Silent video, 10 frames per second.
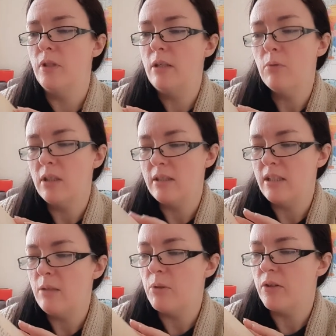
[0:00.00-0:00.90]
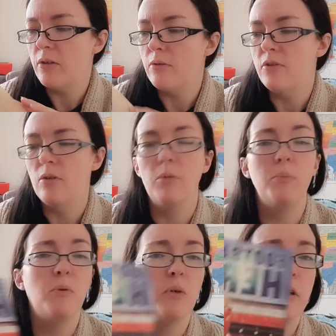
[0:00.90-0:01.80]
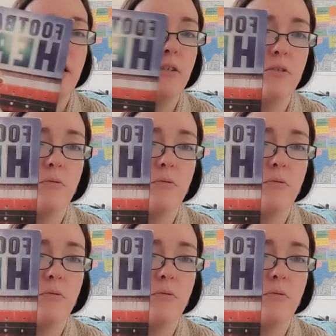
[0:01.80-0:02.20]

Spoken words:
He wanted to keep it though, so it might be one that he just